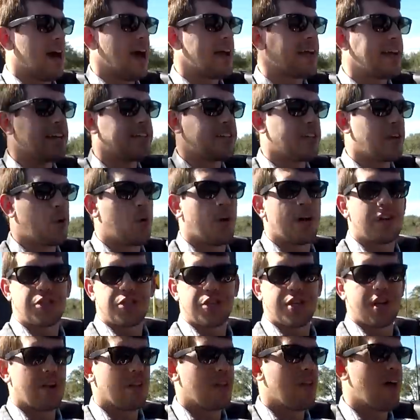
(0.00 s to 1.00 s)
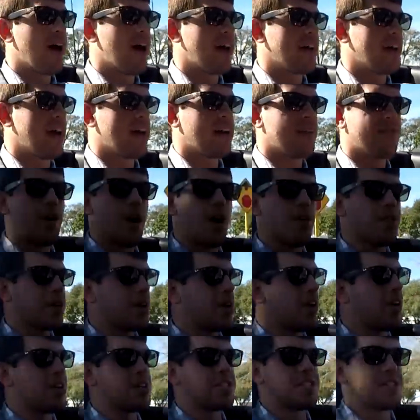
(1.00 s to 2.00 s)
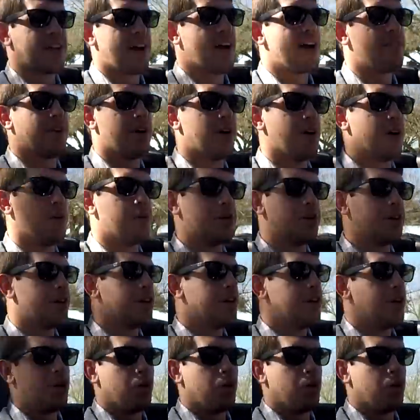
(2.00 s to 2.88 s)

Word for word: I get the question a lot, out of all the cars that I've owned,